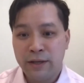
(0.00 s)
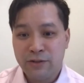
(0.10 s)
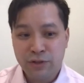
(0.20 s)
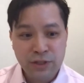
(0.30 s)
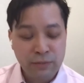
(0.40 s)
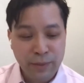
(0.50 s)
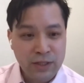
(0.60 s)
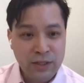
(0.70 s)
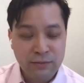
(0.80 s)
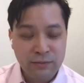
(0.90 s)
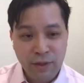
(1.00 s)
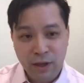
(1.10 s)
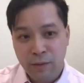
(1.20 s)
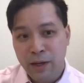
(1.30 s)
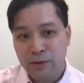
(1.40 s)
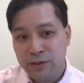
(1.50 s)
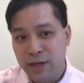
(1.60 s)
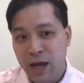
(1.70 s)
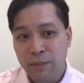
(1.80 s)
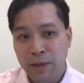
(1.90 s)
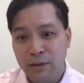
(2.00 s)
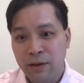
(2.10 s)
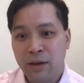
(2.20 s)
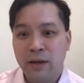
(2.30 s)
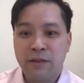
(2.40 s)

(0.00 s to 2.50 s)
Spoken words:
As Richard mentioned, think about the timing,